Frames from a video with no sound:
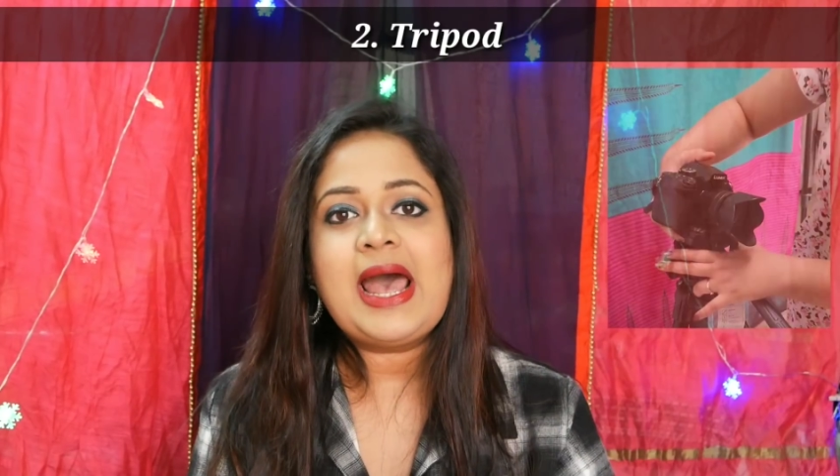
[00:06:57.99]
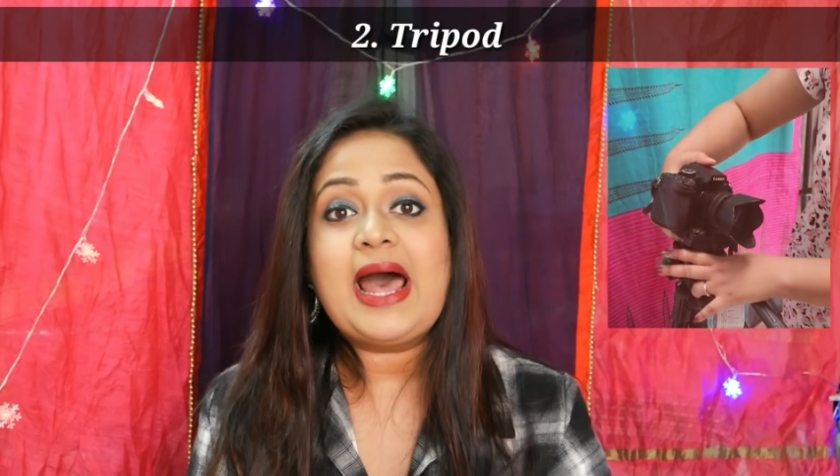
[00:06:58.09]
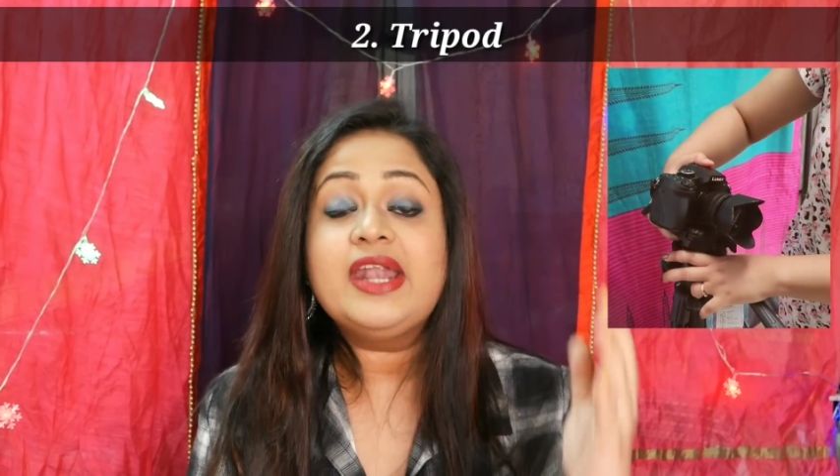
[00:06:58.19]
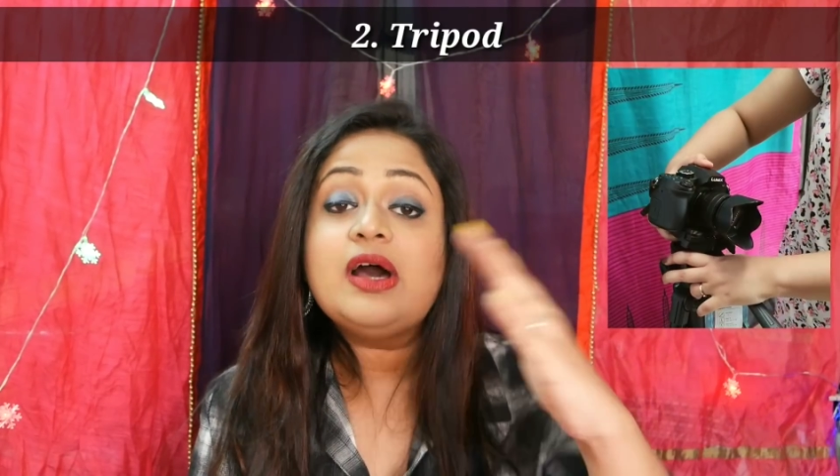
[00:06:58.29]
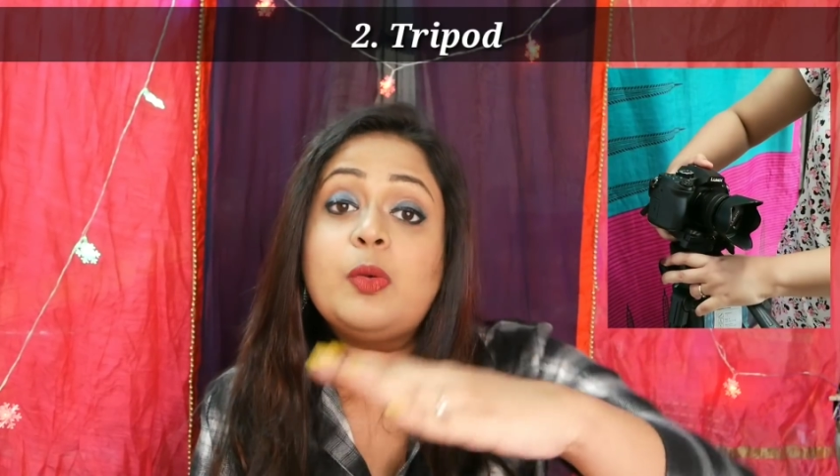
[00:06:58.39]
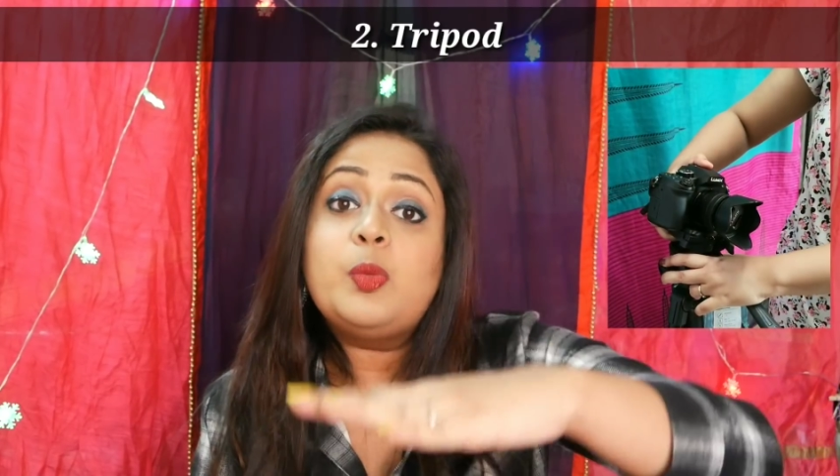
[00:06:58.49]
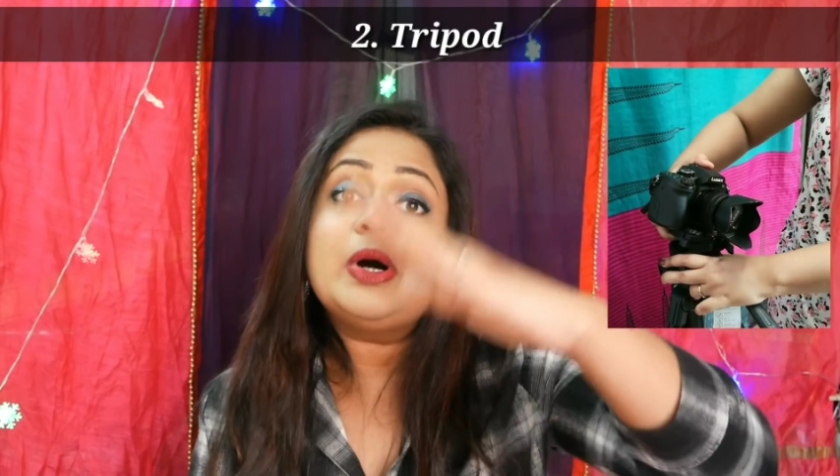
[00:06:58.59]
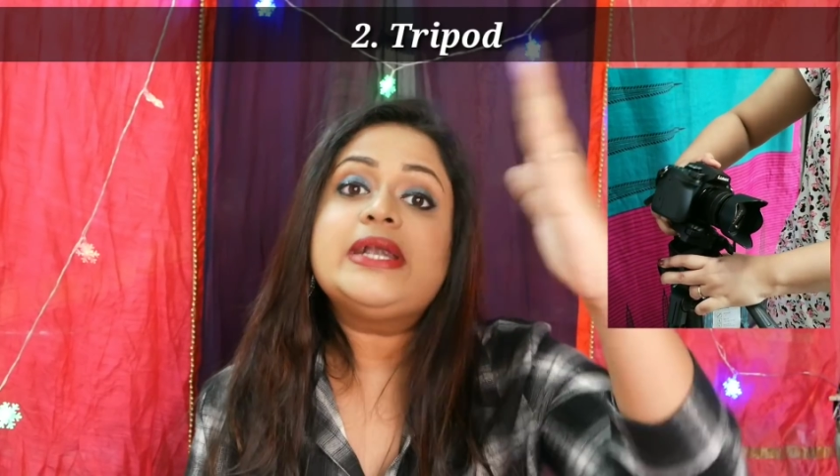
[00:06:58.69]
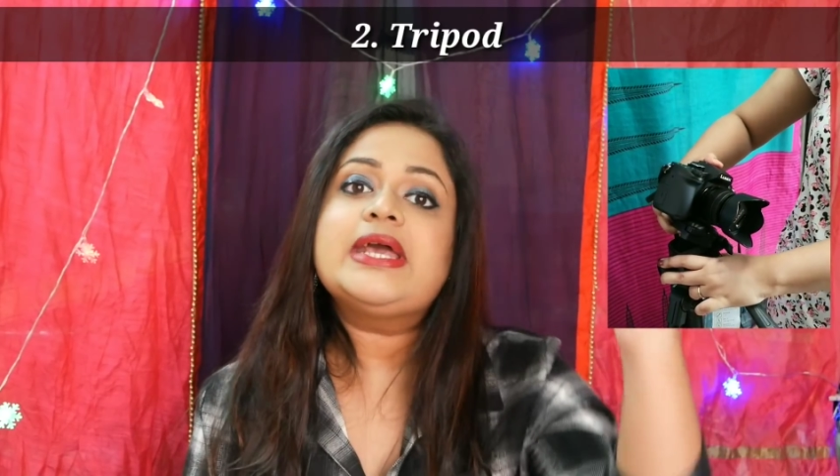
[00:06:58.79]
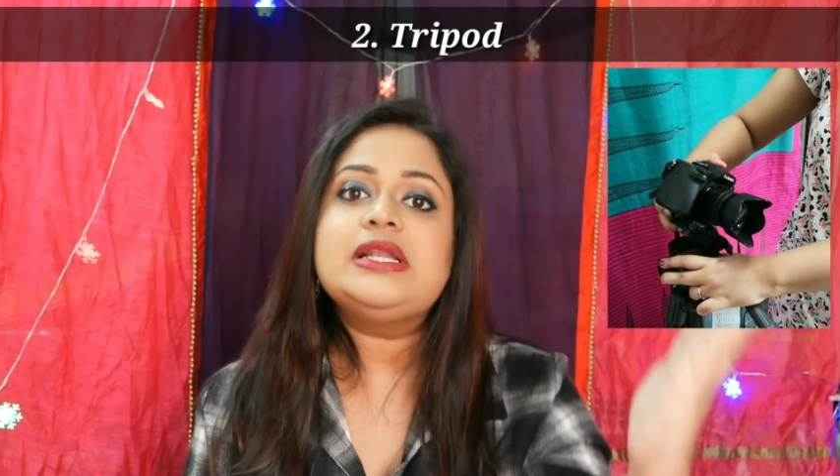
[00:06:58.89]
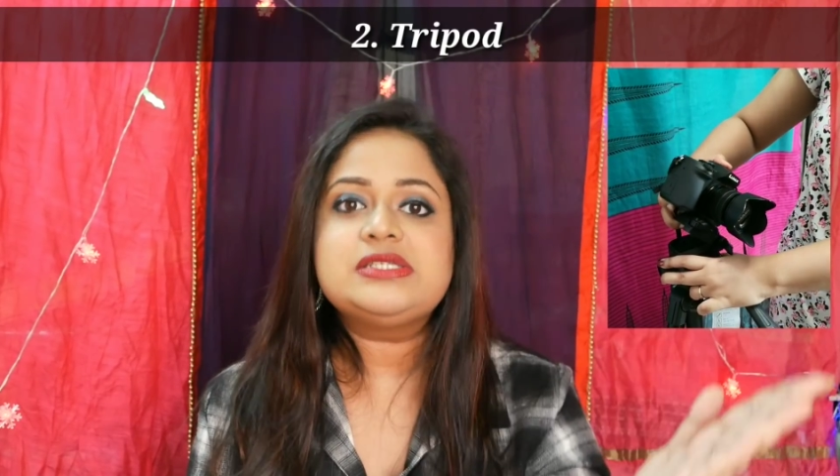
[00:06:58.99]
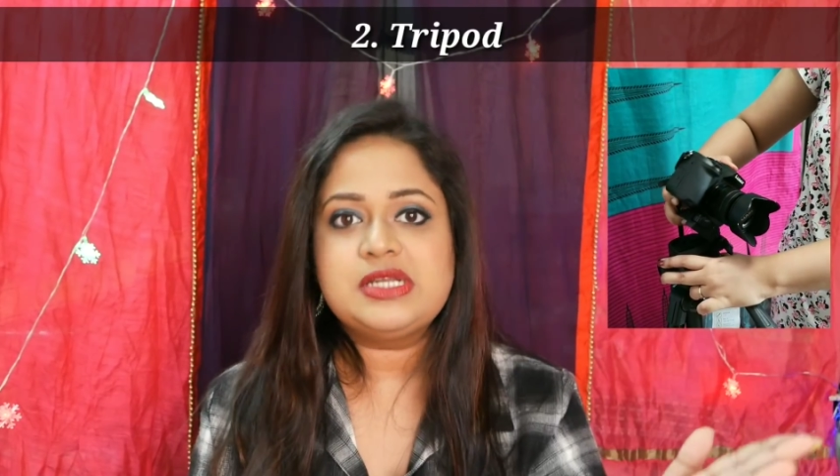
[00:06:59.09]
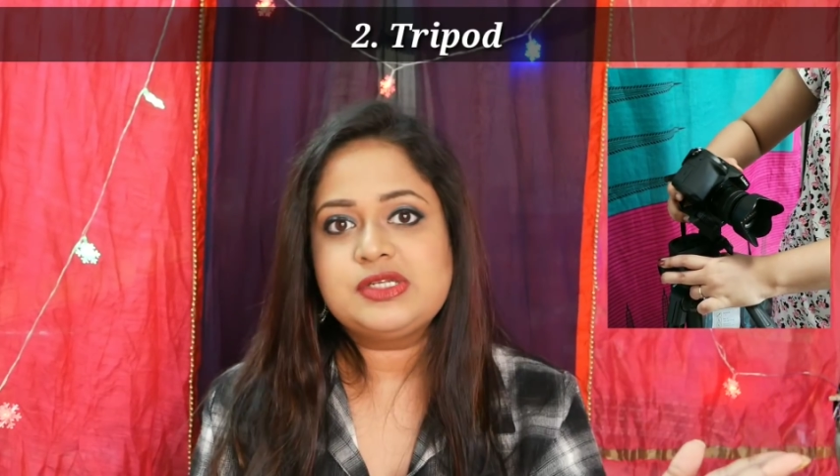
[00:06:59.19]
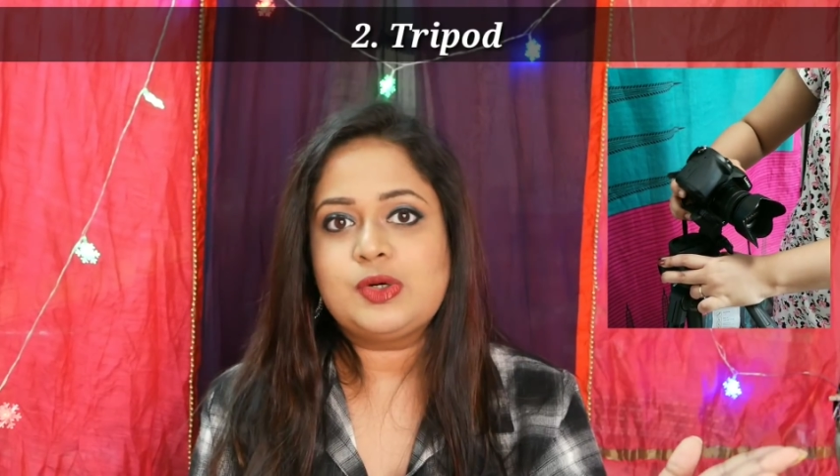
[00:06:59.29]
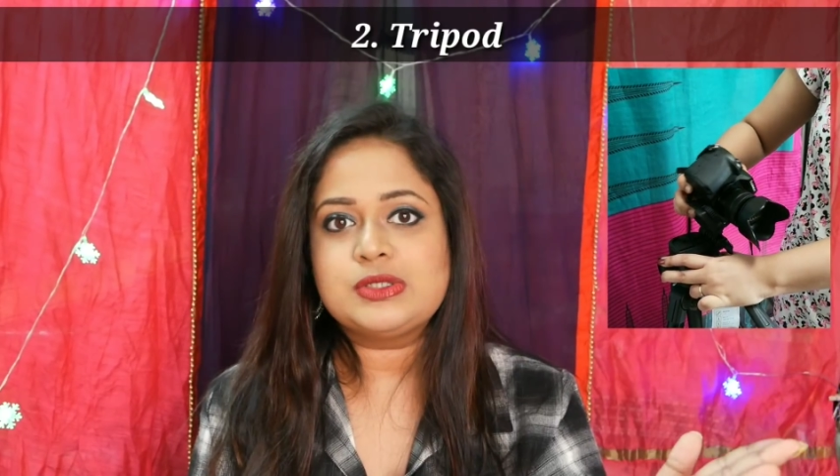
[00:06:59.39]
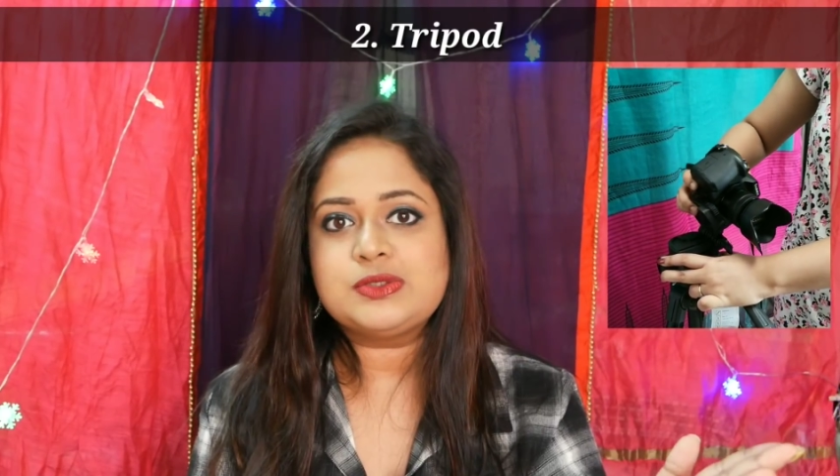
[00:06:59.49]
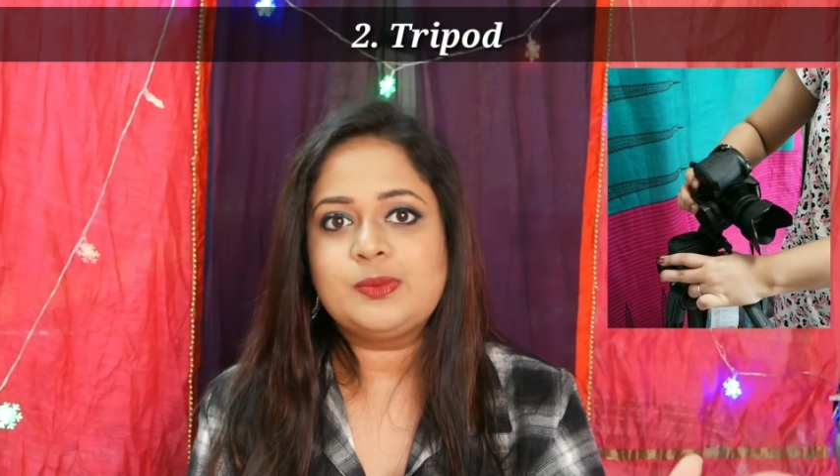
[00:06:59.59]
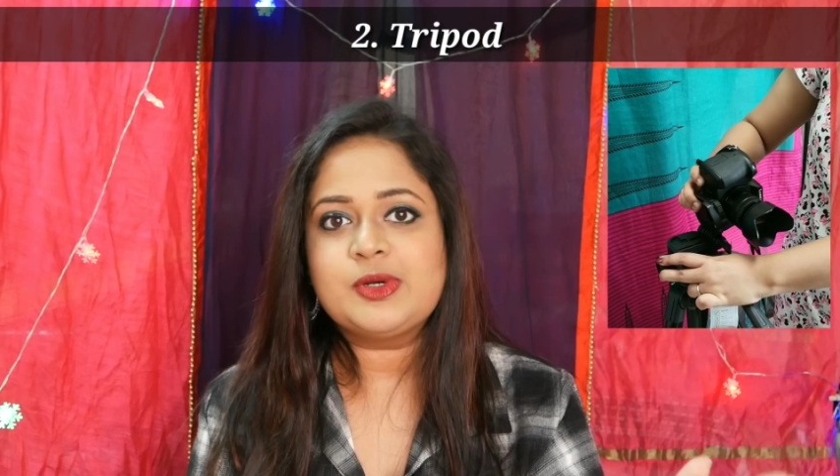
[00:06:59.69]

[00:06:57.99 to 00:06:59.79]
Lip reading: and a vertical tilt also,